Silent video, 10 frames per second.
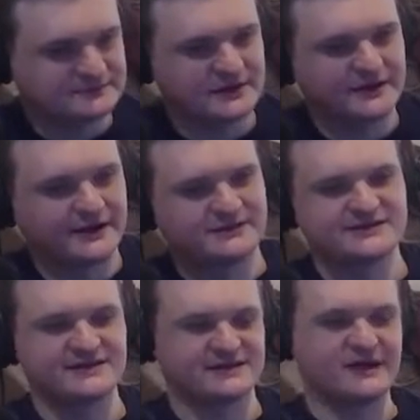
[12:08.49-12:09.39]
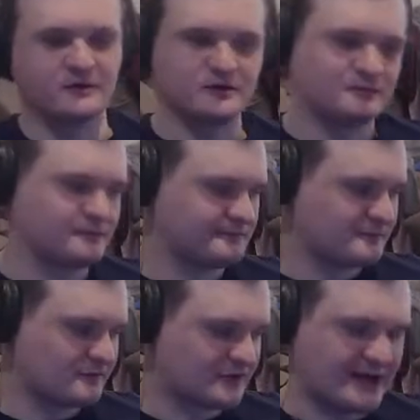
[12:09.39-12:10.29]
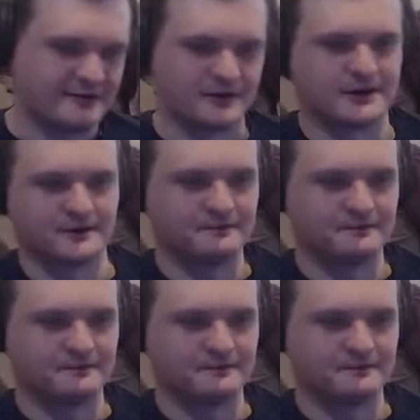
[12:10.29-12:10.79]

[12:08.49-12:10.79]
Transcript: And just like that, we're flying right now.